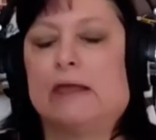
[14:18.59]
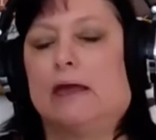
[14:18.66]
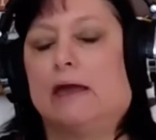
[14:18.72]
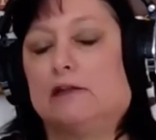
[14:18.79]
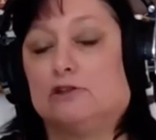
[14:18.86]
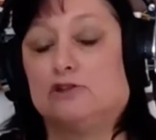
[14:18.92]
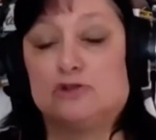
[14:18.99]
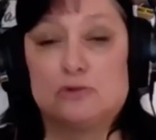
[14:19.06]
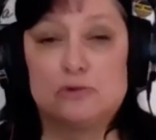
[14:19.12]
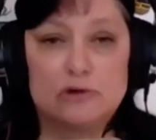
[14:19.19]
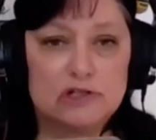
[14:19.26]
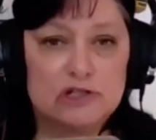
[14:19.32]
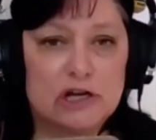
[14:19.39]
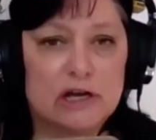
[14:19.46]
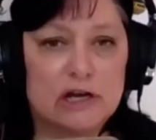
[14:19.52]
and
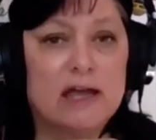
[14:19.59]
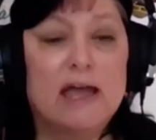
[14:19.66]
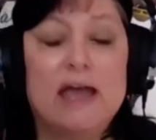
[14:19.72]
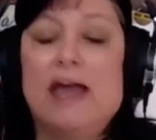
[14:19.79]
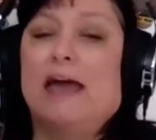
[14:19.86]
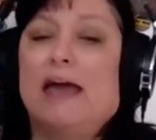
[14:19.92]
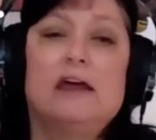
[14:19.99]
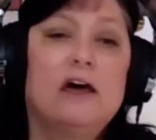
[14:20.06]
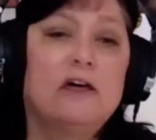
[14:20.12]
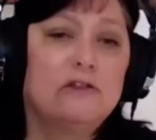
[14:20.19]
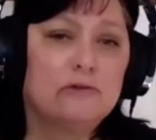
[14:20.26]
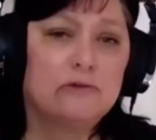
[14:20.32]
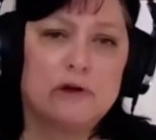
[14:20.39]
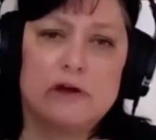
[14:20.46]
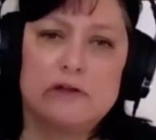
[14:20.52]
Georgia and
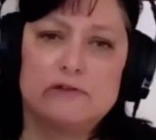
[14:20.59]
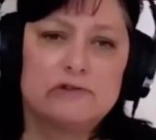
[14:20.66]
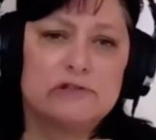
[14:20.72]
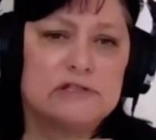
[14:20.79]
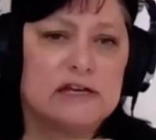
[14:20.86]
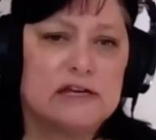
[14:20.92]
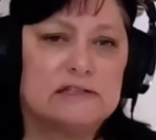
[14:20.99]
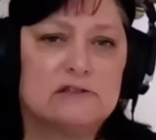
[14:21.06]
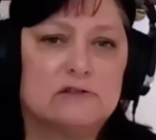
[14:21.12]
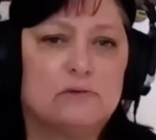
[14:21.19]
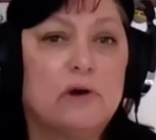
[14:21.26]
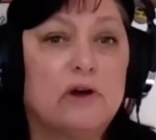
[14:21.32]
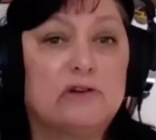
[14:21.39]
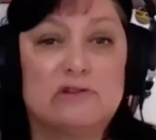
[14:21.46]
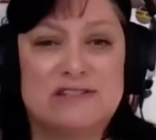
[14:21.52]
other states as
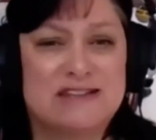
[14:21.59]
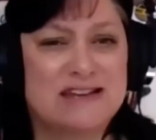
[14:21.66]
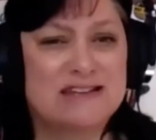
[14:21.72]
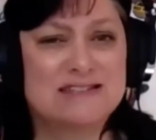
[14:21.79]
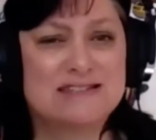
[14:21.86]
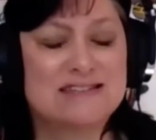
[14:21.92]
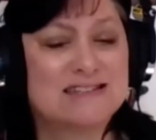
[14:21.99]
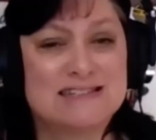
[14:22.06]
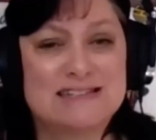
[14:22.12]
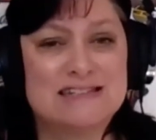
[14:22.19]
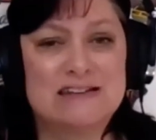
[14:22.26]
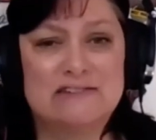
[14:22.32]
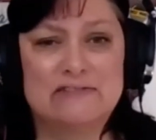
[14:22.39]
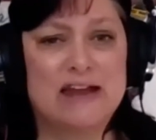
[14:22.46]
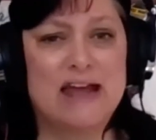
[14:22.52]
well, states that didn't
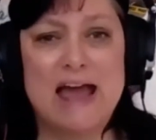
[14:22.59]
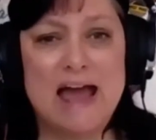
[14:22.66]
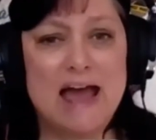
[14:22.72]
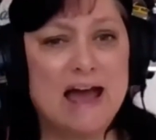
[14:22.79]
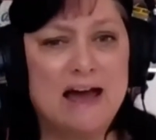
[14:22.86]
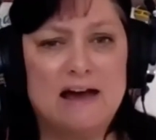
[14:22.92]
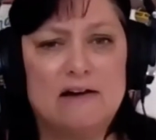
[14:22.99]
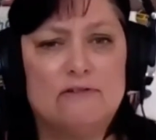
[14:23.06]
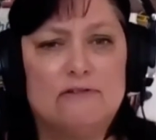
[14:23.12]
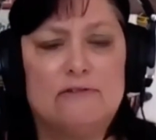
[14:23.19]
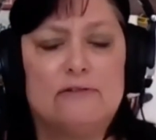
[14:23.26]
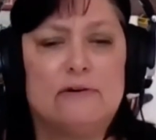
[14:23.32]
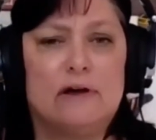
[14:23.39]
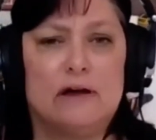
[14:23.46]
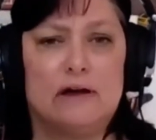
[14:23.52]
even have
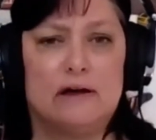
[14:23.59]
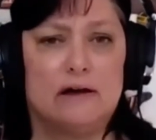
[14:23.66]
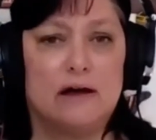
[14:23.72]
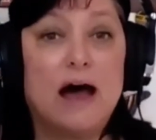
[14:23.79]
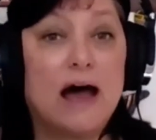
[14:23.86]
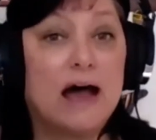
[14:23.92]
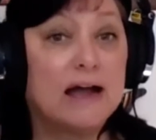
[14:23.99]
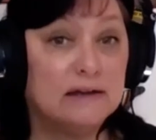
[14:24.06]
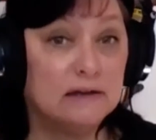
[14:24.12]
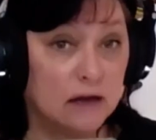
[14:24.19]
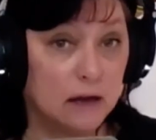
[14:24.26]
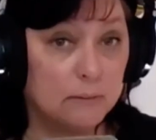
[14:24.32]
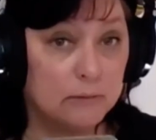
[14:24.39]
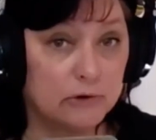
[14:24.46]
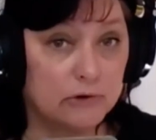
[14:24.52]
high
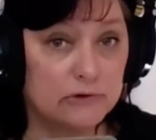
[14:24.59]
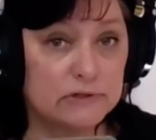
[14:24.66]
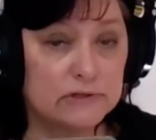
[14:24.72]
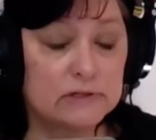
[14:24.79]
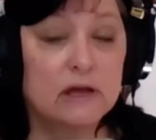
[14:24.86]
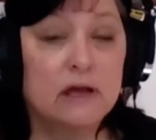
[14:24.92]
numbers